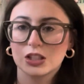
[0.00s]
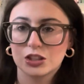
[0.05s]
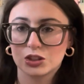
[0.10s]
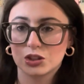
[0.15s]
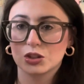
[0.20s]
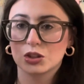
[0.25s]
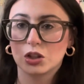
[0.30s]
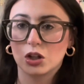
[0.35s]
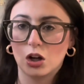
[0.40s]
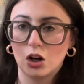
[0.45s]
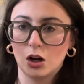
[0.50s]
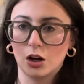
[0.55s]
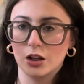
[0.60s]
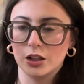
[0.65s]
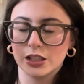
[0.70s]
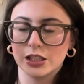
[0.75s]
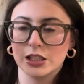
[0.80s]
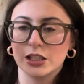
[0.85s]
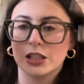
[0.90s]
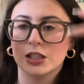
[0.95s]
girl
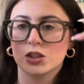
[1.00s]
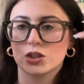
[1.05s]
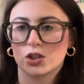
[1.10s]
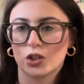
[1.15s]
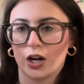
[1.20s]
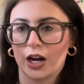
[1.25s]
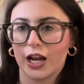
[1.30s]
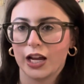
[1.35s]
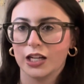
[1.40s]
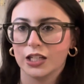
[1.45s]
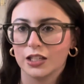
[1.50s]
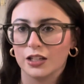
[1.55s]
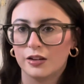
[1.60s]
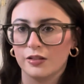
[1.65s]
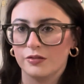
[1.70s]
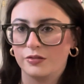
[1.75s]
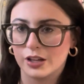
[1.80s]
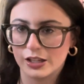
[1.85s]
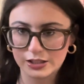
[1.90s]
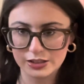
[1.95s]
Holly is trying to
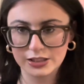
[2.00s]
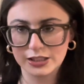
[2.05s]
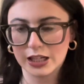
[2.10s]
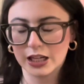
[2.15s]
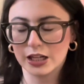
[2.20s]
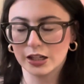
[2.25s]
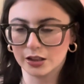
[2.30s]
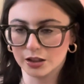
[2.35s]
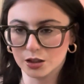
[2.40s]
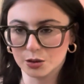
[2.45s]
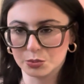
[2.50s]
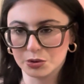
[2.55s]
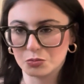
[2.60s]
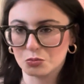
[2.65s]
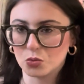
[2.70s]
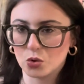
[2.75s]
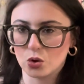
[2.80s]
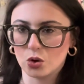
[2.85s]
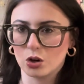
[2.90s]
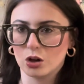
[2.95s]
investigate a little bit
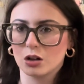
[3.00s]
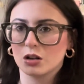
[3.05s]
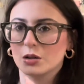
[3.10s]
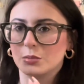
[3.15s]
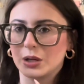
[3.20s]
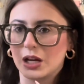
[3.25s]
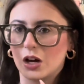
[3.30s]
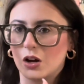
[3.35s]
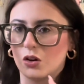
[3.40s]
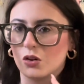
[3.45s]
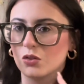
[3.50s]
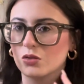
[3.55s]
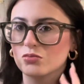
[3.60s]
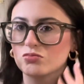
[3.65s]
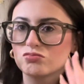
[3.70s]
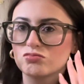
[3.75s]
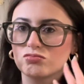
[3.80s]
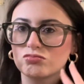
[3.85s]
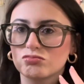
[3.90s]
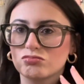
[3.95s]
more about
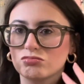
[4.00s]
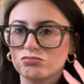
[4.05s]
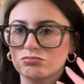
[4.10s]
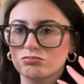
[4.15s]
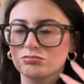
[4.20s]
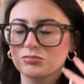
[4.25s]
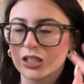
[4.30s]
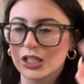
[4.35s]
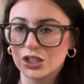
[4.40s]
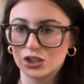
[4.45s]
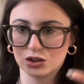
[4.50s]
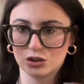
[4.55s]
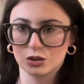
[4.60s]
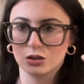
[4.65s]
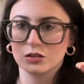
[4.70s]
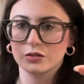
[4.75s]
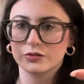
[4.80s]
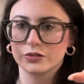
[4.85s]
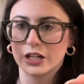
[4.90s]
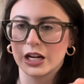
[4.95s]
his
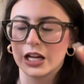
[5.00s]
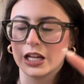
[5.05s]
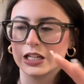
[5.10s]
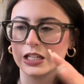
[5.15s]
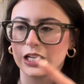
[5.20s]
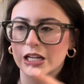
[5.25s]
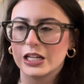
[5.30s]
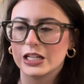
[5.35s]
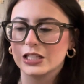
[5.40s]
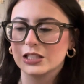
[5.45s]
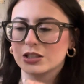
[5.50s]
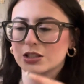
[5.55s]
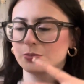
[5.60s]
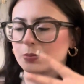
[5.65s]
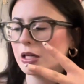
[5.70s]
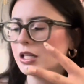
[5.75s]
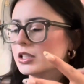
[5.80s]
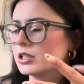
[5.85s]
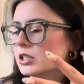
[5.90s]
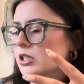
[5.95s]
girlfriend, and it's
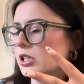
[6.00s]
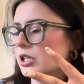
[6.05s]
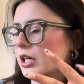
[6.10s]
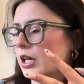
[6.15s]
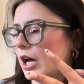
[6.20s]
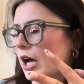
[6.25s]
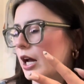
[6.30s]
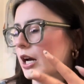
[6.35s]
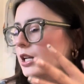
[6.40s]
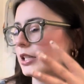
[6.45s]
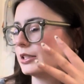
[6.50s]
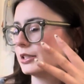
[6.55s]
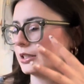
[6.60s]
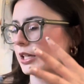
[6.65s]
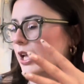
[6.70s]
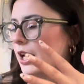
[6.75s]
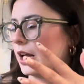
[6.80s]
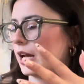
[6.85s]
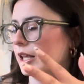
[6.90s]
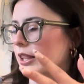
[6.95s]
basically kind of
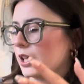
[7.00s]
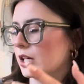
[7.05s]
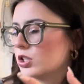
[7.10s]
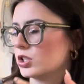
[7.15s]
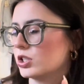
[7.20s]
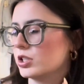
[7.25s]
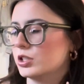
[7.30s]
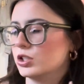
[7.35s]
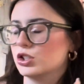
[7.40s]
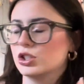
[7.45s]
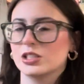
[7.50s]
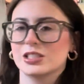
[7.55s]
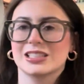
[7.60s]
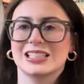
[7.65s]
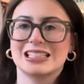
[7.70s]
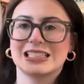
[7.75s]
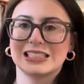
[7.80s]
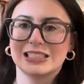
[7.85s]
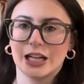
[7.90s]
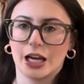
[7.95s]
saying that she's just
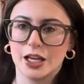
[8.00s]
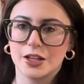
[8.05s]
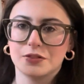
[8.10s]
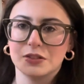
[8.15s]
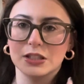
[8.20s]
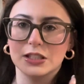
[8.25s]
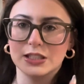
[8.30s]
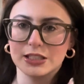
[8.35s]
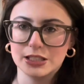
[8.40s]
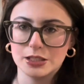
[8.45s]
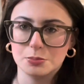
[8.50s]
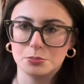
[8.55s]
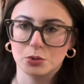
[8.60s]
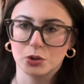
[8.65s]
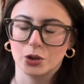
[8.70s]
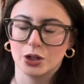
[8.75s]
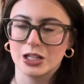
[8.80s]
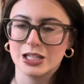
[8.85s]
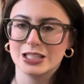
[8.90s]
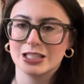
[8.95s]
like diving deeper
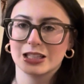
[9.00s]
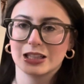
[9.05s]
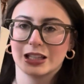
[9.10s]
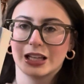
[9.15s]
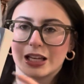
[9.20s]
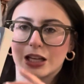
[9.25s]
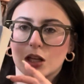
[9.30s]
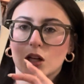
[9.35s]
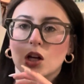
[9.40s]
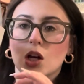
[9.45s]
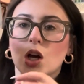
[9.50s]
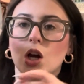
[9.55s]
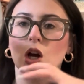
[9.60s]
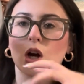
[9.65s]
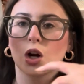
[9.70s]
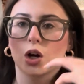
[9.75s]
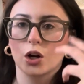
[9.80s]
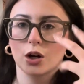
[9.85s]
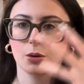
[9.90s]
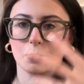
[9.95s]
into like
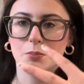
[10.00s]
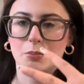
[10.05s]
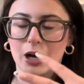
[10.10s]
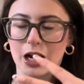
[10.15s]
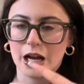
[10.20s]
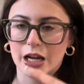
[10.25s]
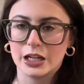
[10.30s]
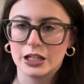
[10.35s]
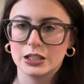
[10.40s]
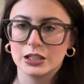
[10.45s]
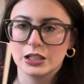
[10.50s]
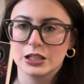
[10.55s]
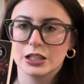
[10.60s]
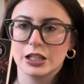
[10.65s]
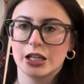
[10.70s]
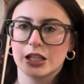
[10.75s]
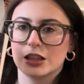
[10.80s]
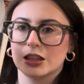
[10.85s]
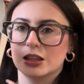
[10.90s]
her mind, and like